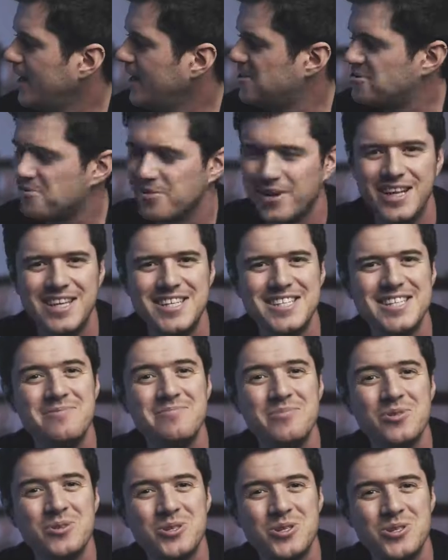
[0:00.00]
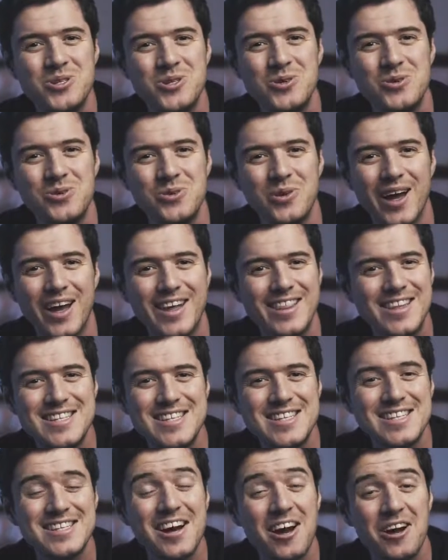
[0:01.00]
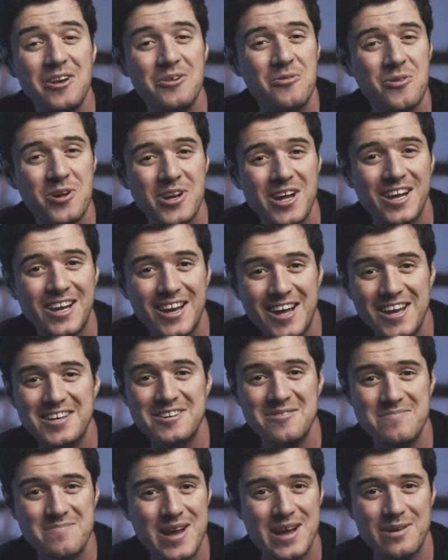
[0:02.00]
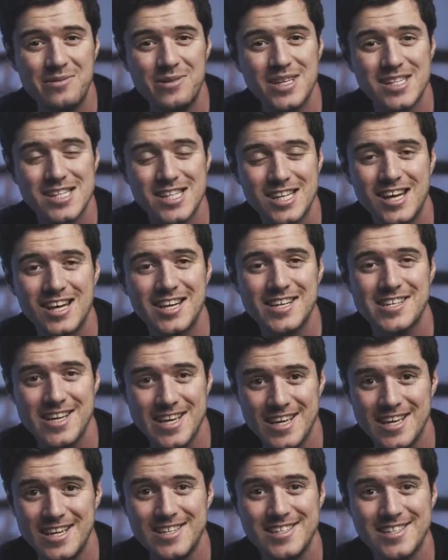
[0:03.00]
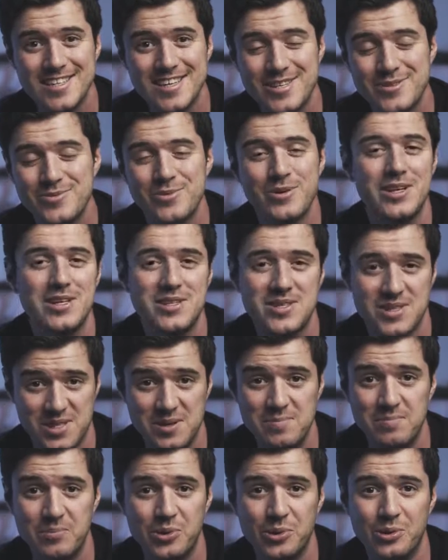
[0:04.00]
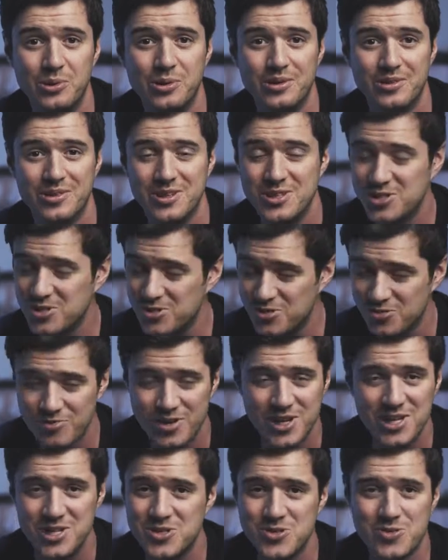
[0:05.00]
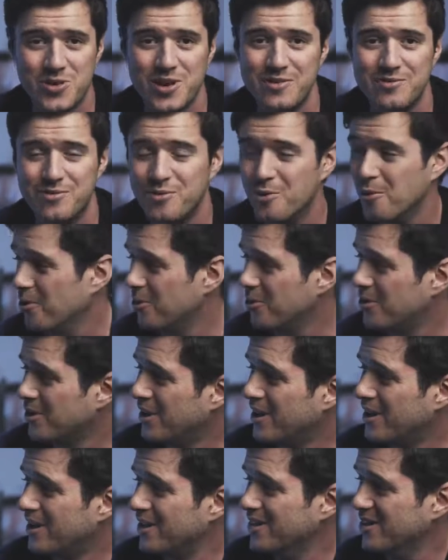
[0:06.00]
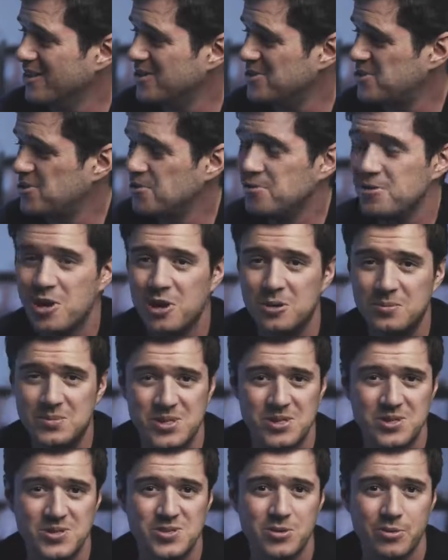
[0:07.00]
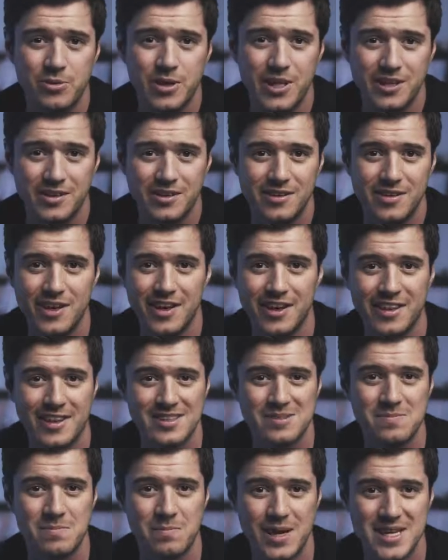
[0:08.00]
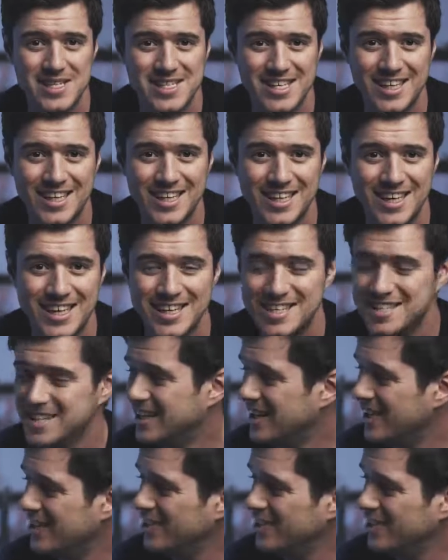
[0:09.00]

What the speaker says: It's really simple to do, and this is kind of what I like about this light, is it's really simple, it's really straightforward. There's two knobs and a screen, and that's basically it.